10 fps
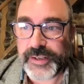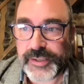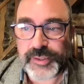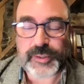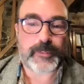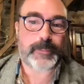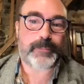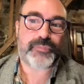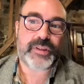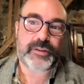So
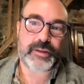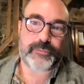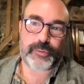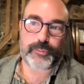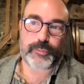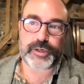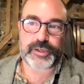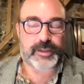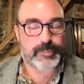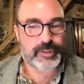if you want to
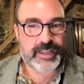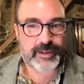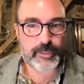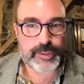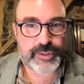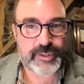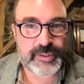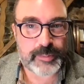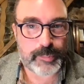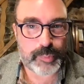come to that question at
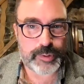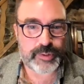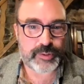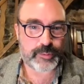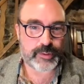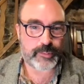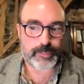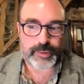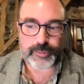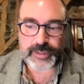some point too, that would
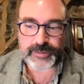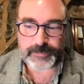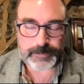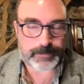be great.